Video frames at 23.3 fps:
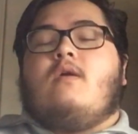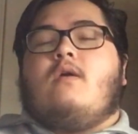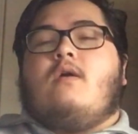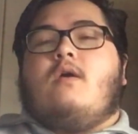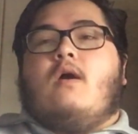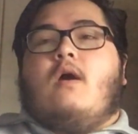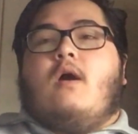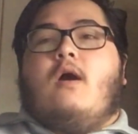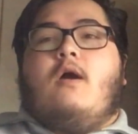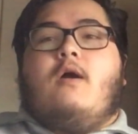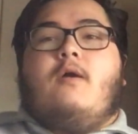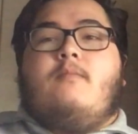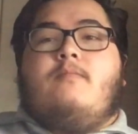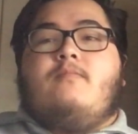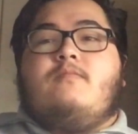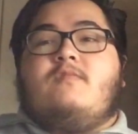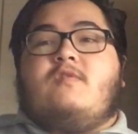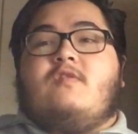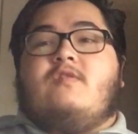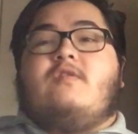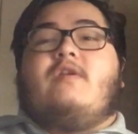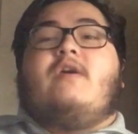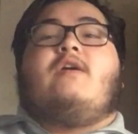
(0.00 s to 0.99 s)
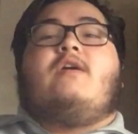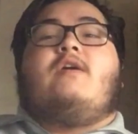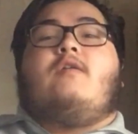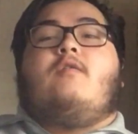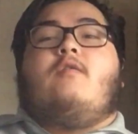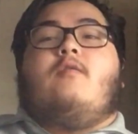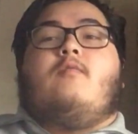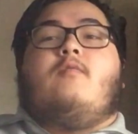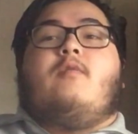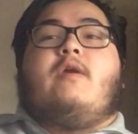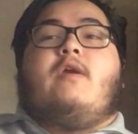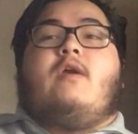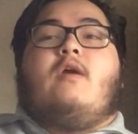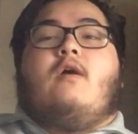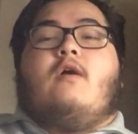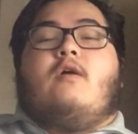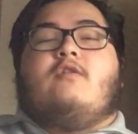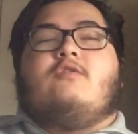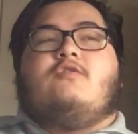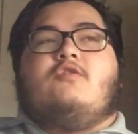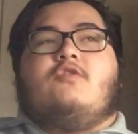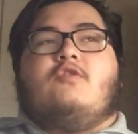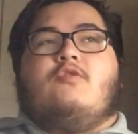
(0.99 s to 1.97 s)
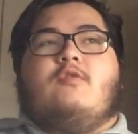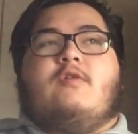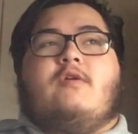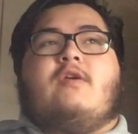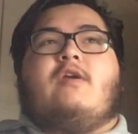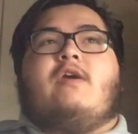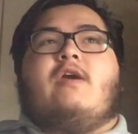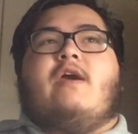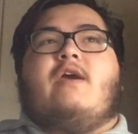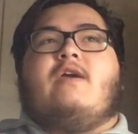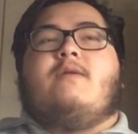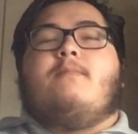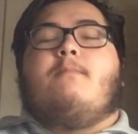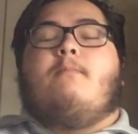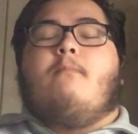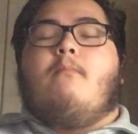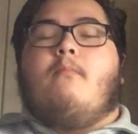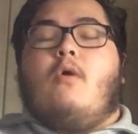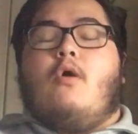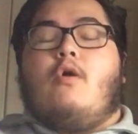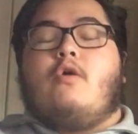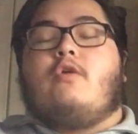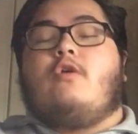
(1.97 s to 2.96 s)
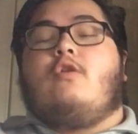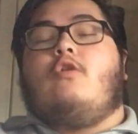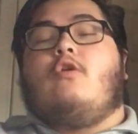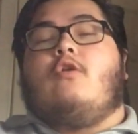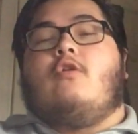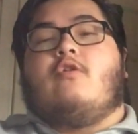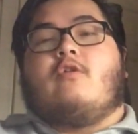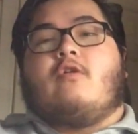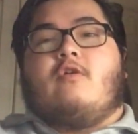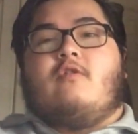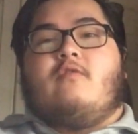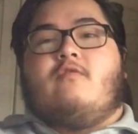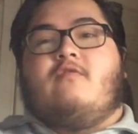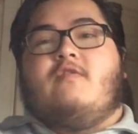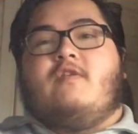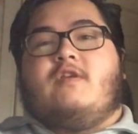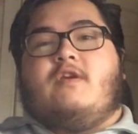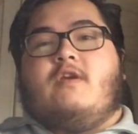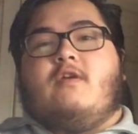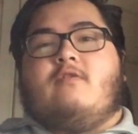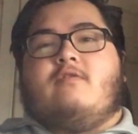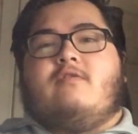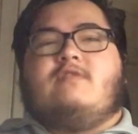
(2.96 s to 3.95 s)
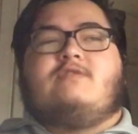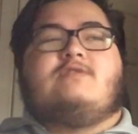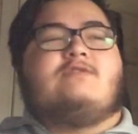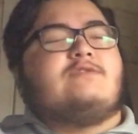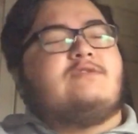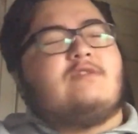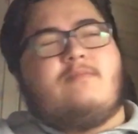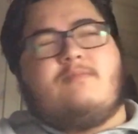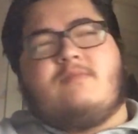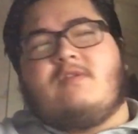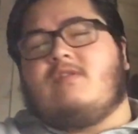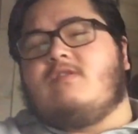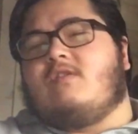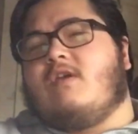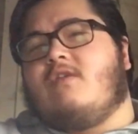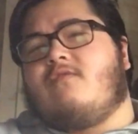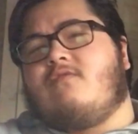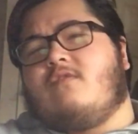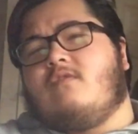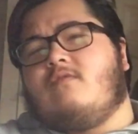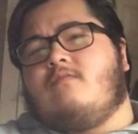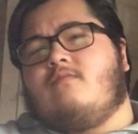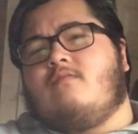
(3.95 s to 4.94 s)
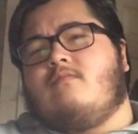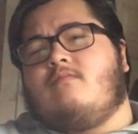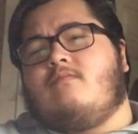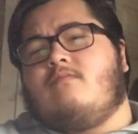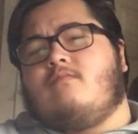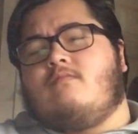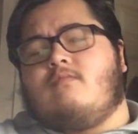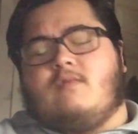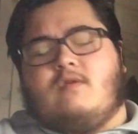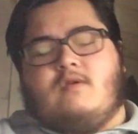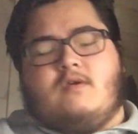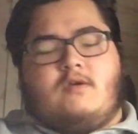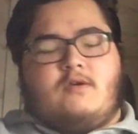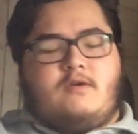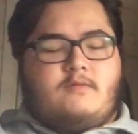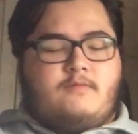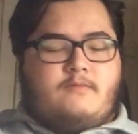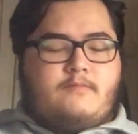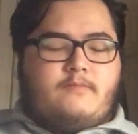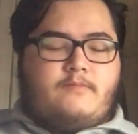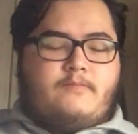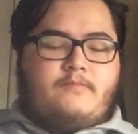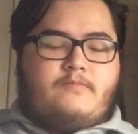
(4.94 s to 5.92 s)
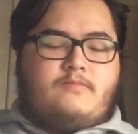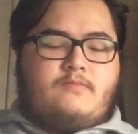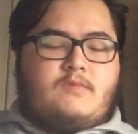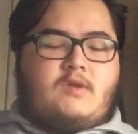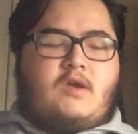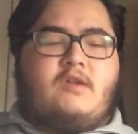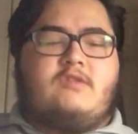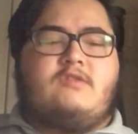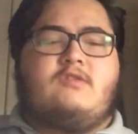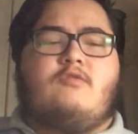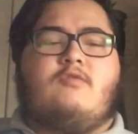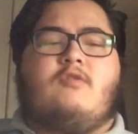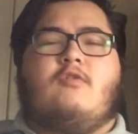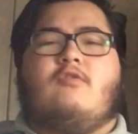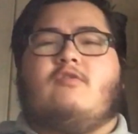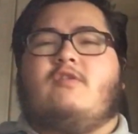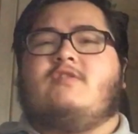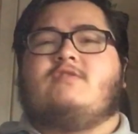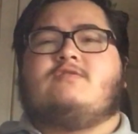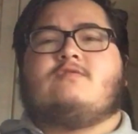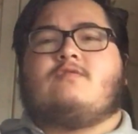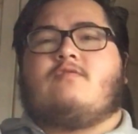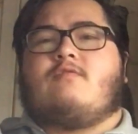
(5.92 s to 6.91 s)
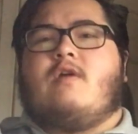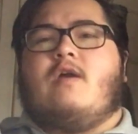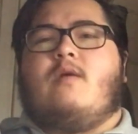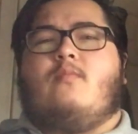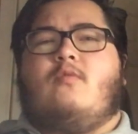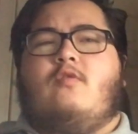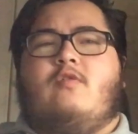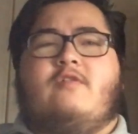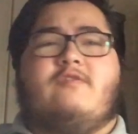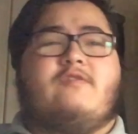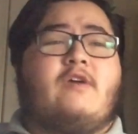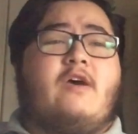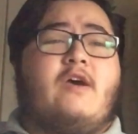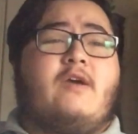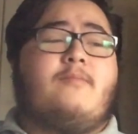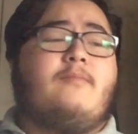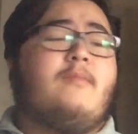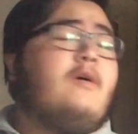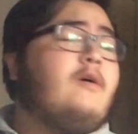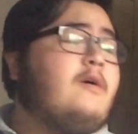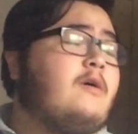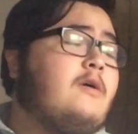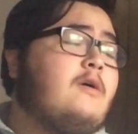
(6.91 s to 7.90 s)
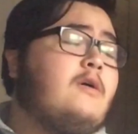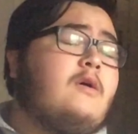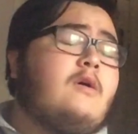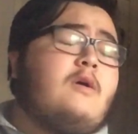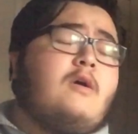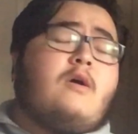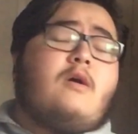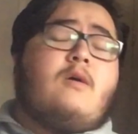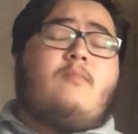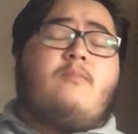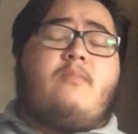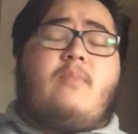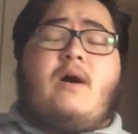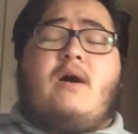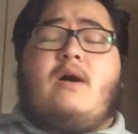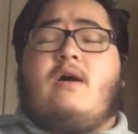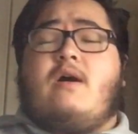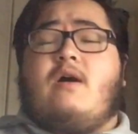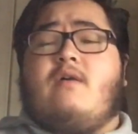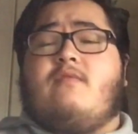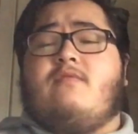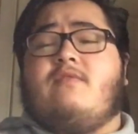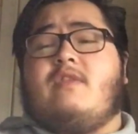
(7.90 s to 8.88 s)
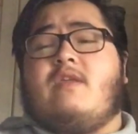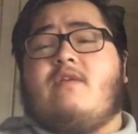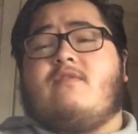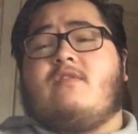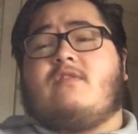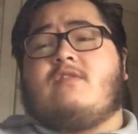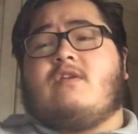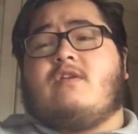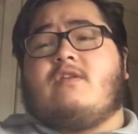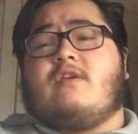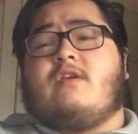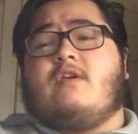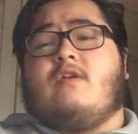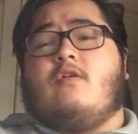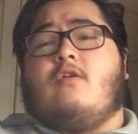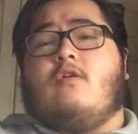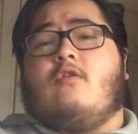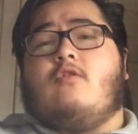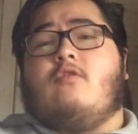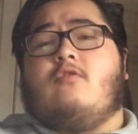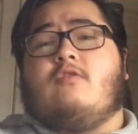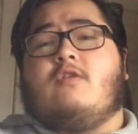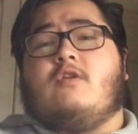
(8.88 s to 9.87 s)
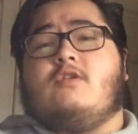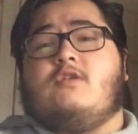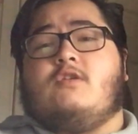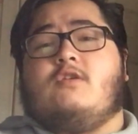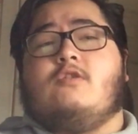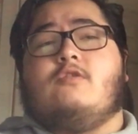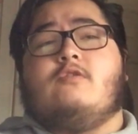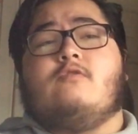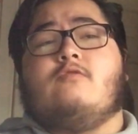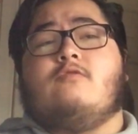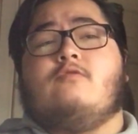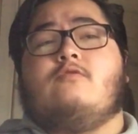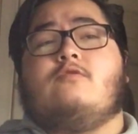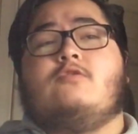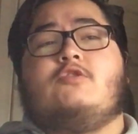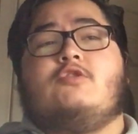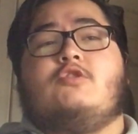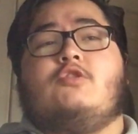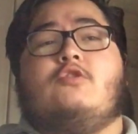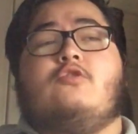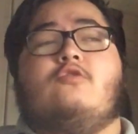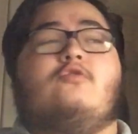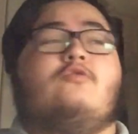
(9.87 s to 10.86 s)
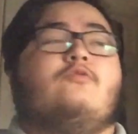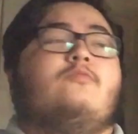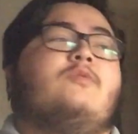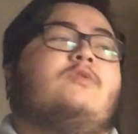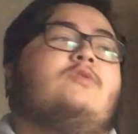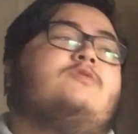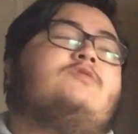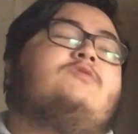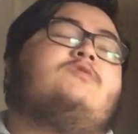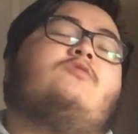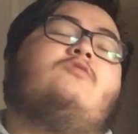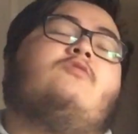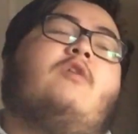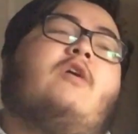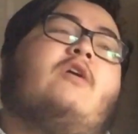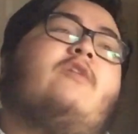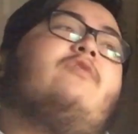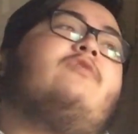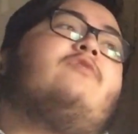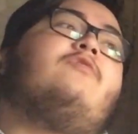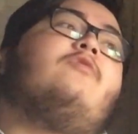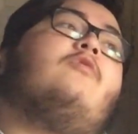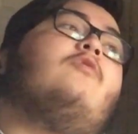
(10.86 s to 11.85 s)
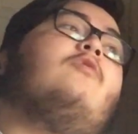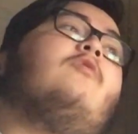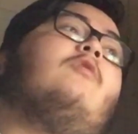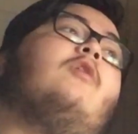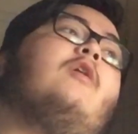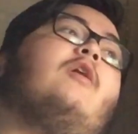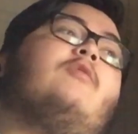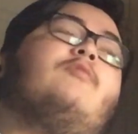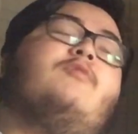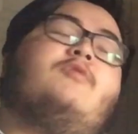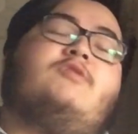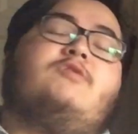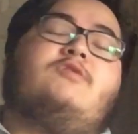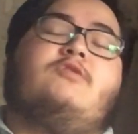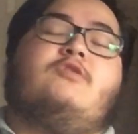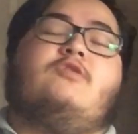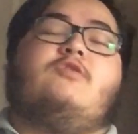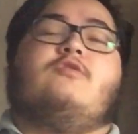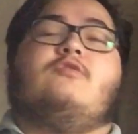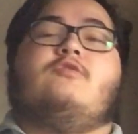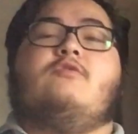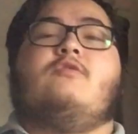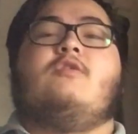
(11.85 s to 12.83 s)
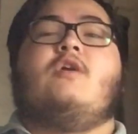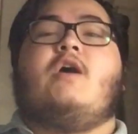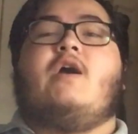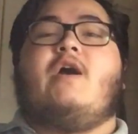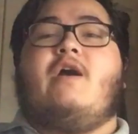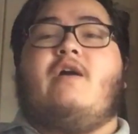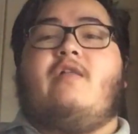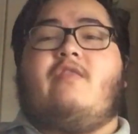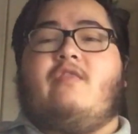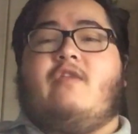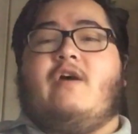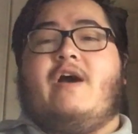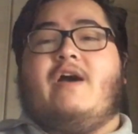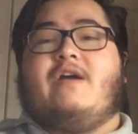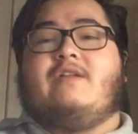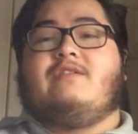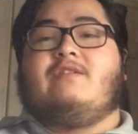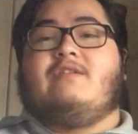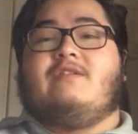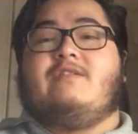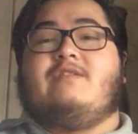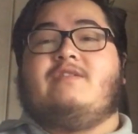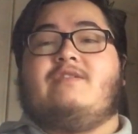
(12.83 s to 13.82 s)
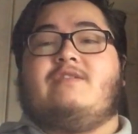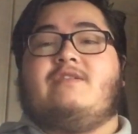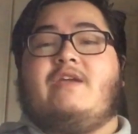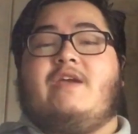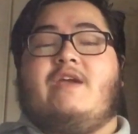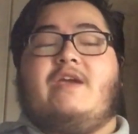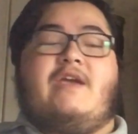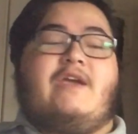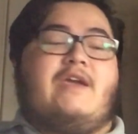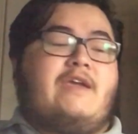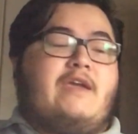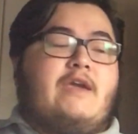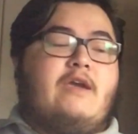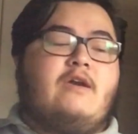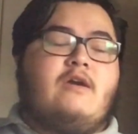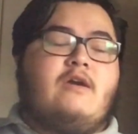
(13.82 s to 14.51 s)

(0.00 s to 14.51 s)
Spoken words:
Today we are doing a monologue video. This is something different. I do it on Instagram all the time, but I've never done it on YouTube, so I thought I would do that today.